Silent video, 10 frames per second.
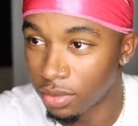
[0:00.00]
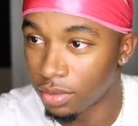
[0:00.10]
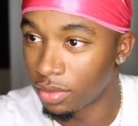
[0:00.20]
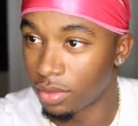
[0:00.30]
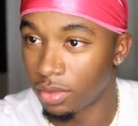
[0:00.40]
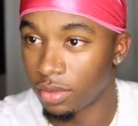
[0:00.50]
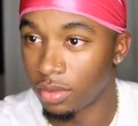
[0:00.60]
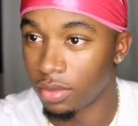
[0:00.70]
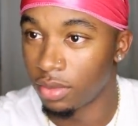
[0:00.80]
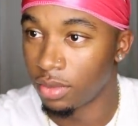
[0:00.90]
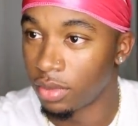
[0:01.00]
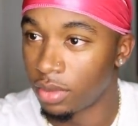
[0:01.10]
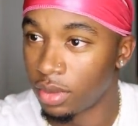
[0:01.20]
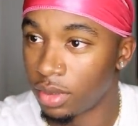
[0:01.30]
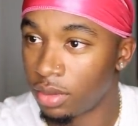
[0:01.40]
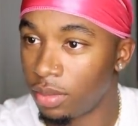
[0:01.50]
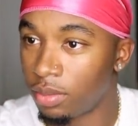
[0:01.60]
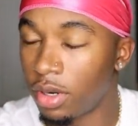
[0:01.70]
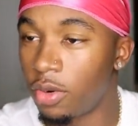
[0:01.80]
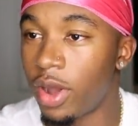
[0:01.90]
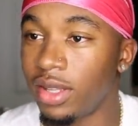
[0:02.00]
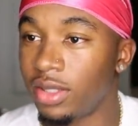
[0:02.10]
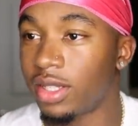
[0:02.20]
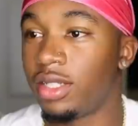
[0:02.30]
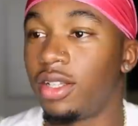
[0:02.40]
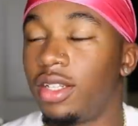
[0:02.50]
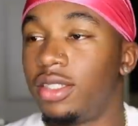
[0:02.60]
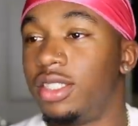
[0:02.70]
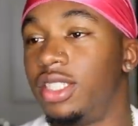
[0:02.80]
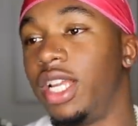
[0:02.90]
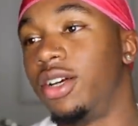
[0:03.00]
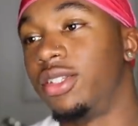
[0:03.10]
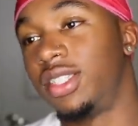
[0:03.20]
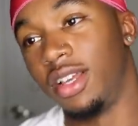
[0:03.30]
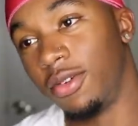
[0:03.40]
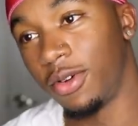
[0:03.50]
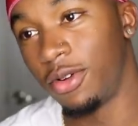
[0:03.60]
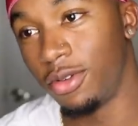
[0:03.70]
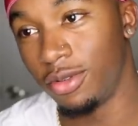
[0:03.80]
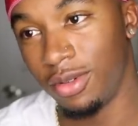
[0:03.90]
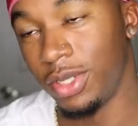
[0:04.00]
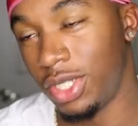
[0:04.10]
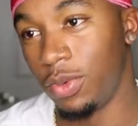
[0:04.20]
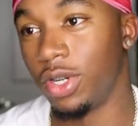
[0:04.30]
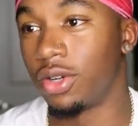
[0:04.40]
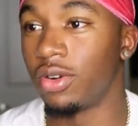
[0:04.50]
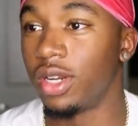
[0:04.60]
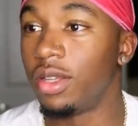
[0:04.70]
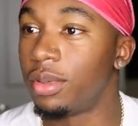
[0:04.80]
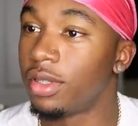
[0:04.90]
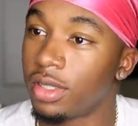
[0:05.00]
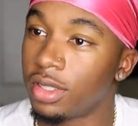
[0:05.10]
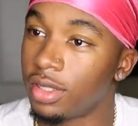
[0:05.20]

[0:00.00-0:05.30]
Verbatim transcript: Sup, bro? Bro, why look like you're on a jail cell phone, but you in a crib?